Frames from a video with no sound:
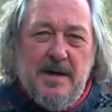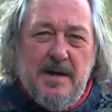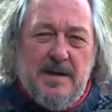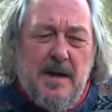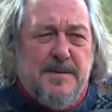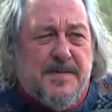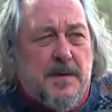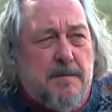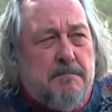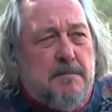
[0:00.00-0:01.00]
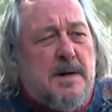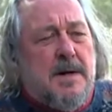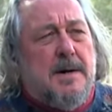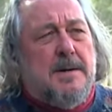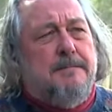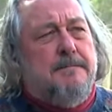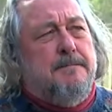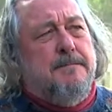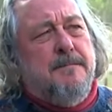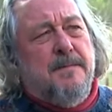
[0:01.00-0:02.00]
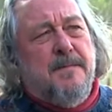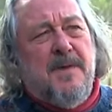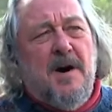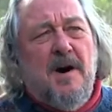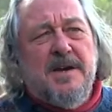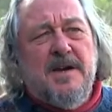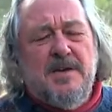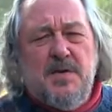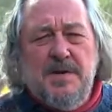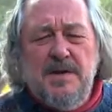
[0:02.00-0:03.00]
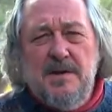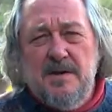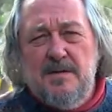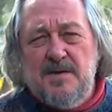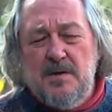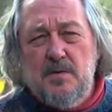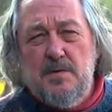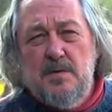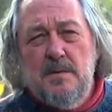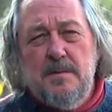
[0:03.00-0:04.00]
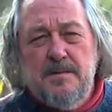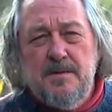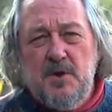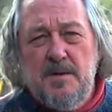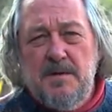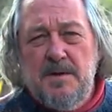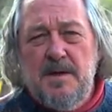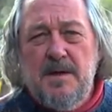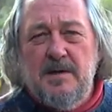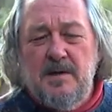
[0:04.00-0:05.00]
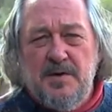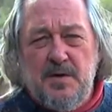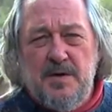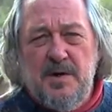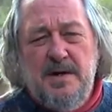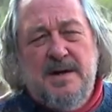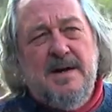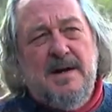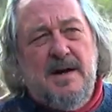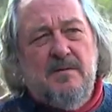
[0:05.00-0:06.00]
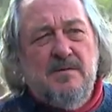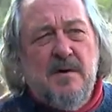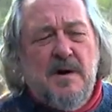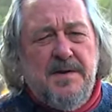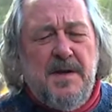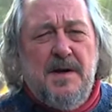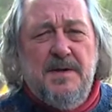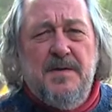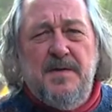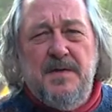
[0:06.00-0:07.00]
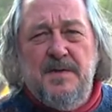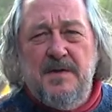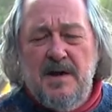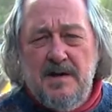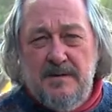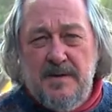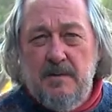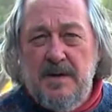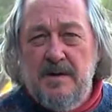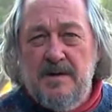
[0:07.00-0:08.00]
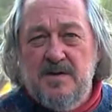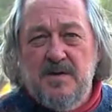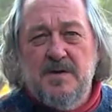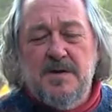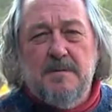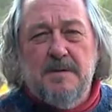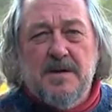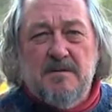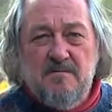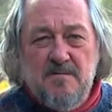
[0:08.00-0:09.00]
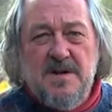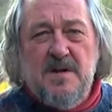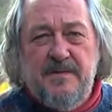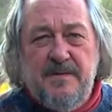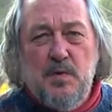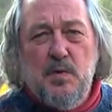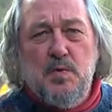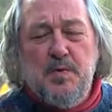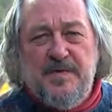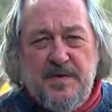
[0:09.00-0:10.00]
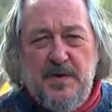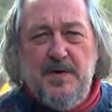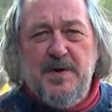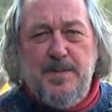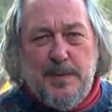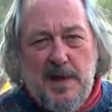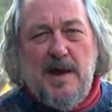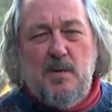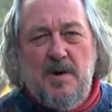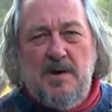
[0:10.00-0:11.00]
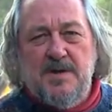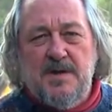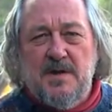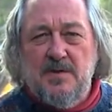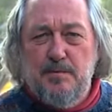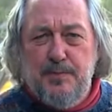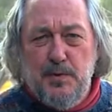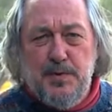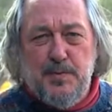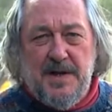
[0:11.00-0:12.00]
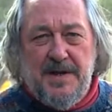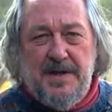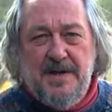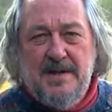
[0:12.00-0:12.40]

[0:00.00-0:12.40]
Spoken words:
It comes from the high country in Central Europe, in Germany and Austria, and right down into Hungary, where it's used to make the really full, furry black wines they call Blueblood.